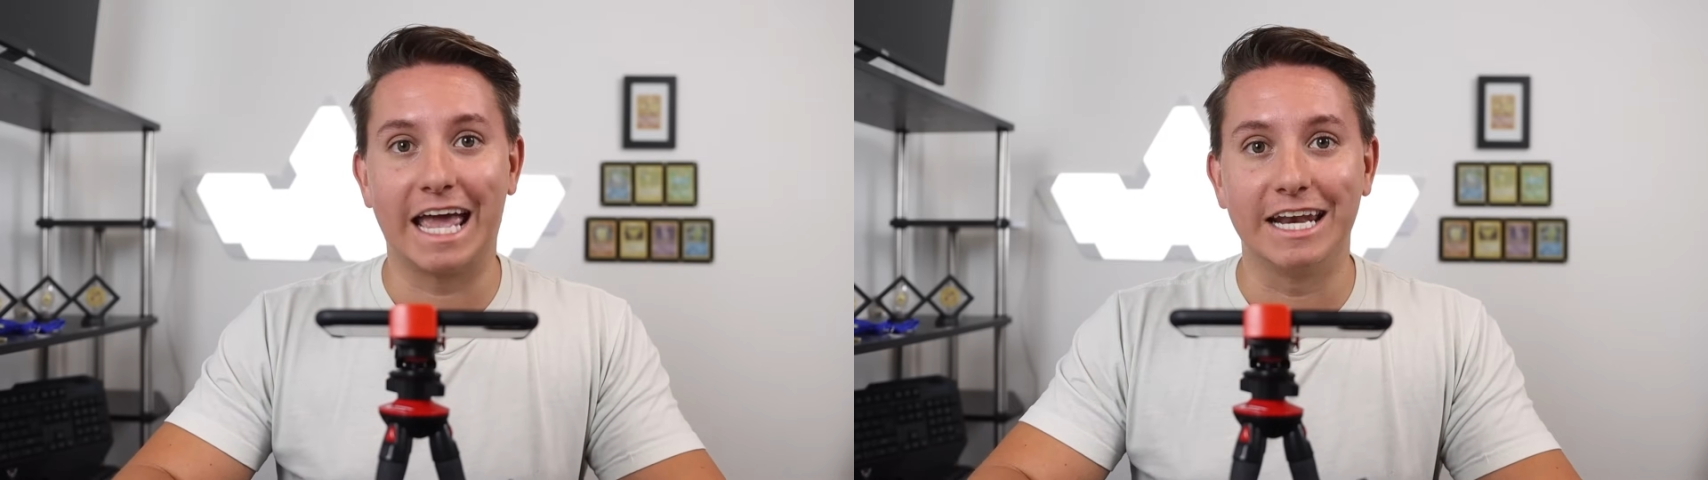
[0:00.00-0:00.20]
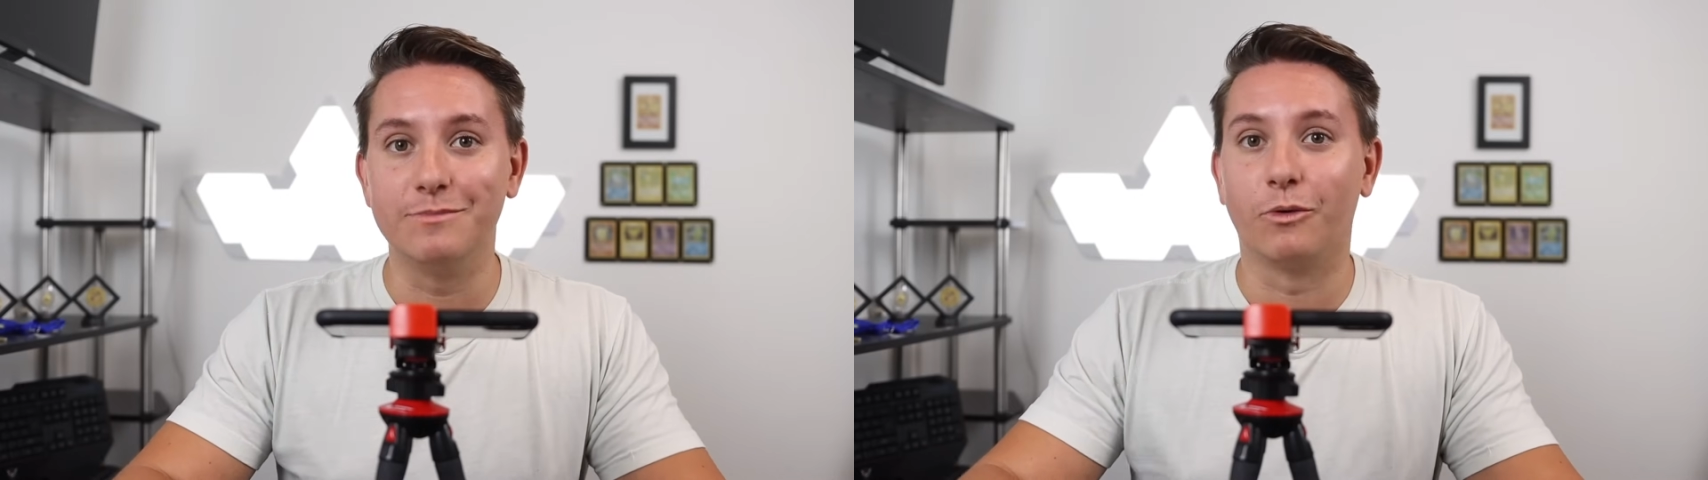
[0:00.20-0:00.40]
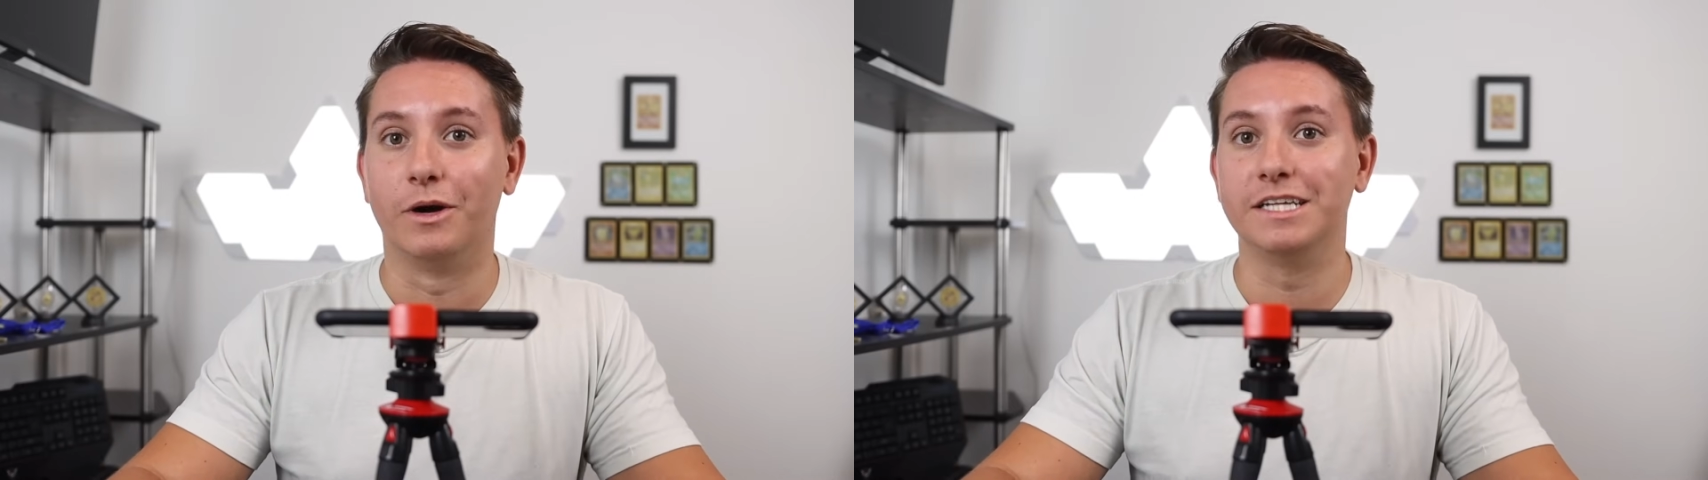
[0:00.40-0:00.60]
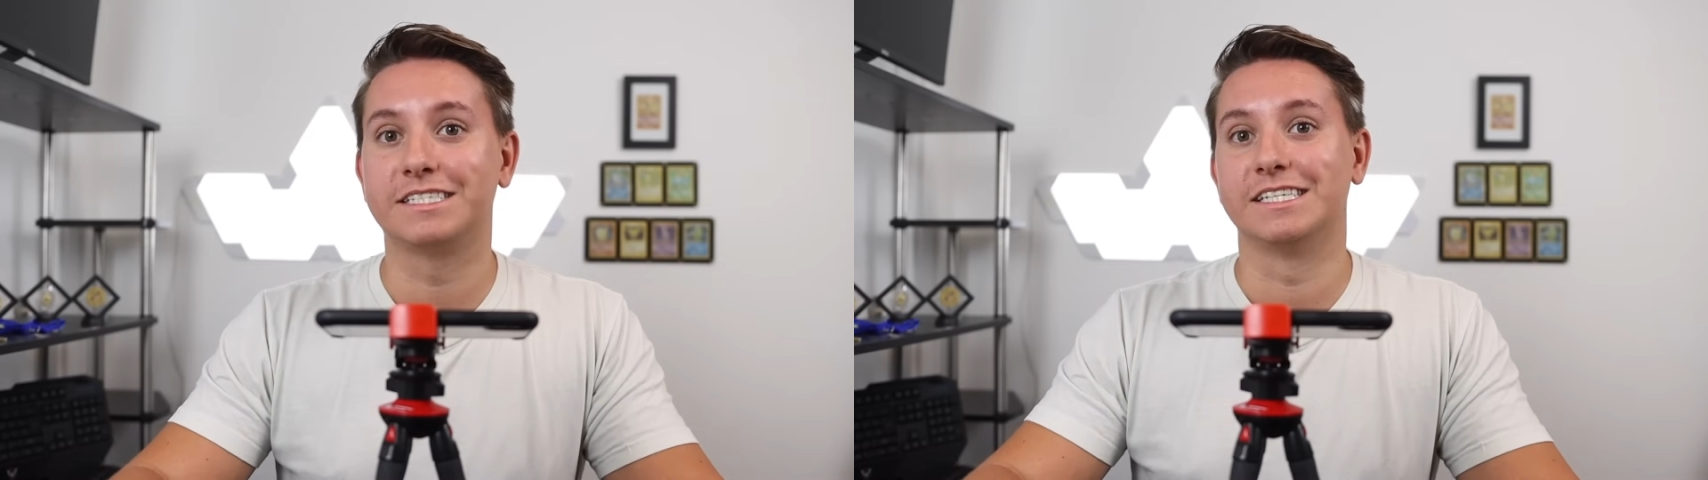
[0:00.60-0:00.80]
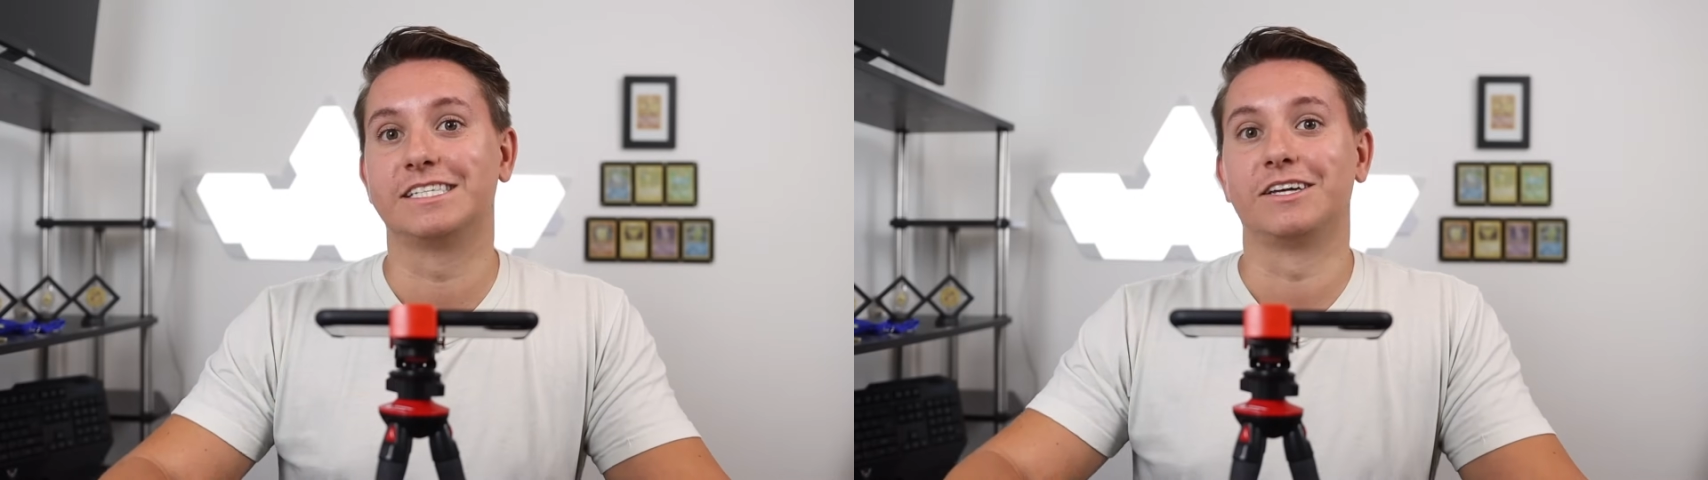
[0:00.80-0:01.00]
any point
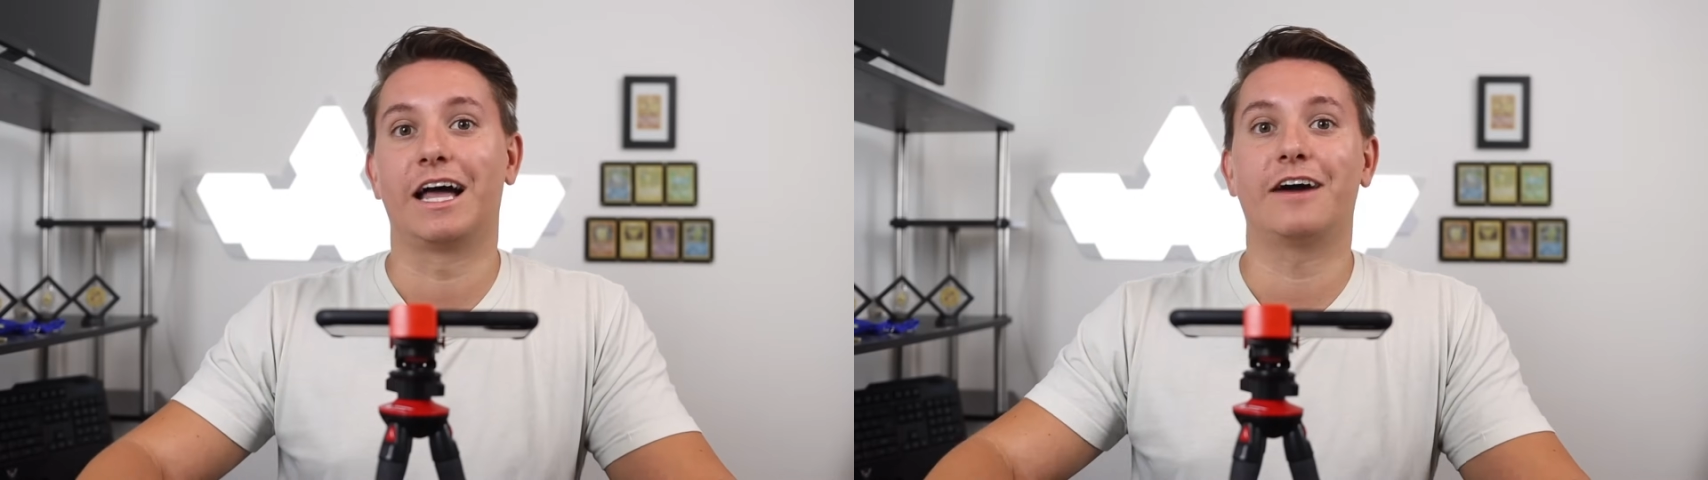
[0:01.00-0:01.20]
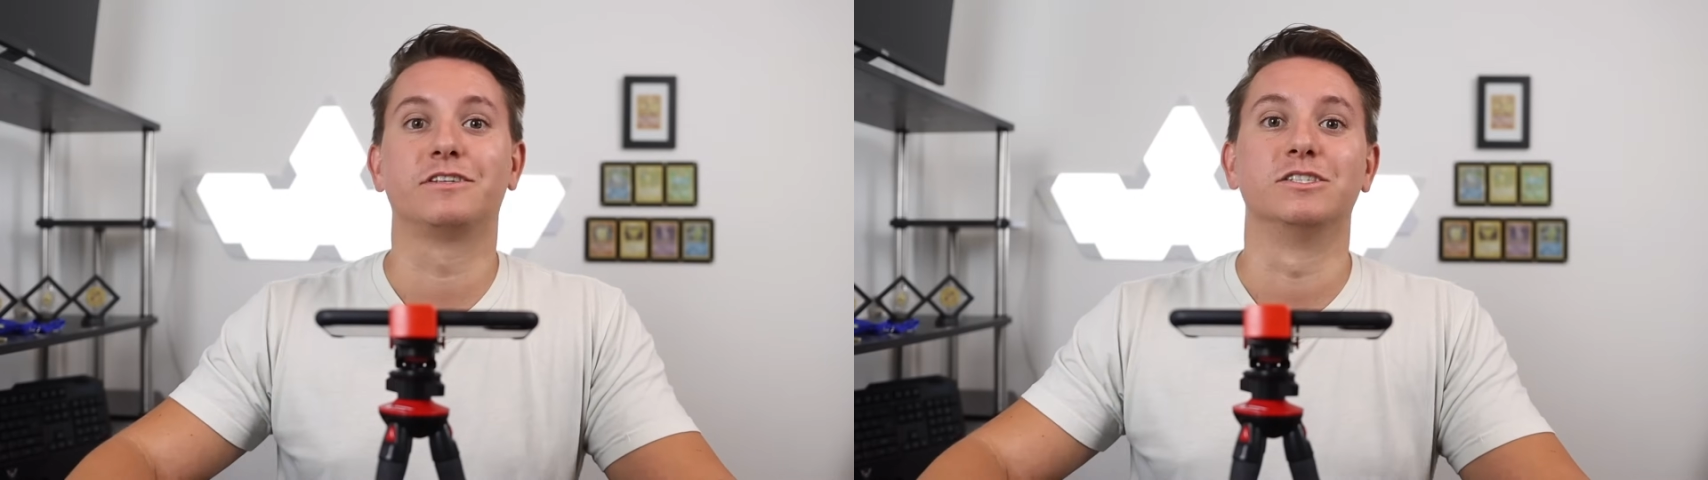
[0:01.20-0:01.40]
since you'll have